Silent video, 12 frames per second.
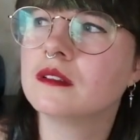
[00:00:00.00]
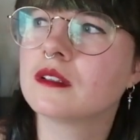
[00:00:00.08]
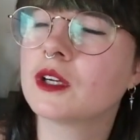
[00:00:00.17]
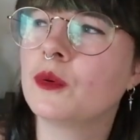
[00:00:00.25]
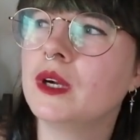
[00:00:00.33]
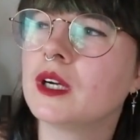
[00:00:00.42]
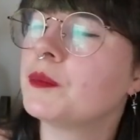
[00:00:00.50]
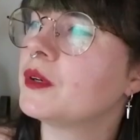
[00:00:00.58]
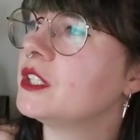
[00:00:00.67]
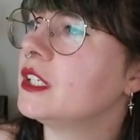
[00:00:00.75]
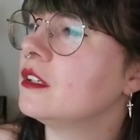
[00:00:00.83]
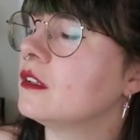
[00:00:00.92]
the queer
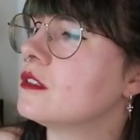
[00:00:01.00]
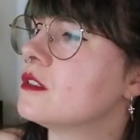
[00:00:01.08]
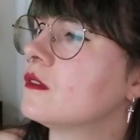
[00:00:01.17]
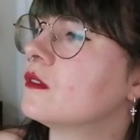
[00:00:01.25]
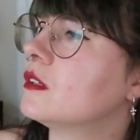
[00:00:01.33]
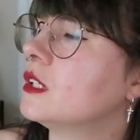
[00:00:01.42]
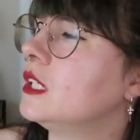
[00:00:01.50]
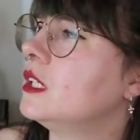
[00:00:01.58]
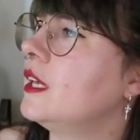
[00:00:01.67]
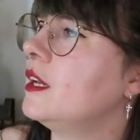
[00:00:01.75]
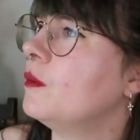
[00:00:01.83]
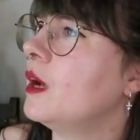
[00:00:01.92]
particulars of
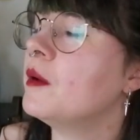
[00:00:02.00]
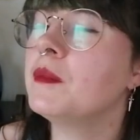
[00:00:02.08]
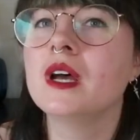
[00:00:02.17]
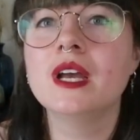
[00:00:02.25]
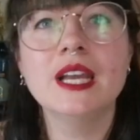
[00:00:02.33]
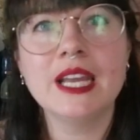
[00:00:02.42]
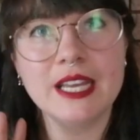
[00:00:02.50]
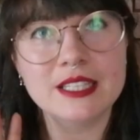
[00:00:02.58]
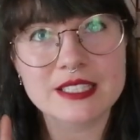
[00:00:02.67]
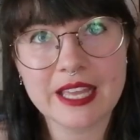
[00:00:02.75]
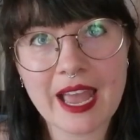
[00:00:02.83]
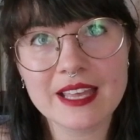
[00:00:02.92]
Kit Webb.
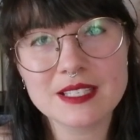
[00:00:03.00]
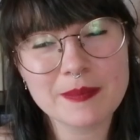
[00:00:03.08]
It's Cat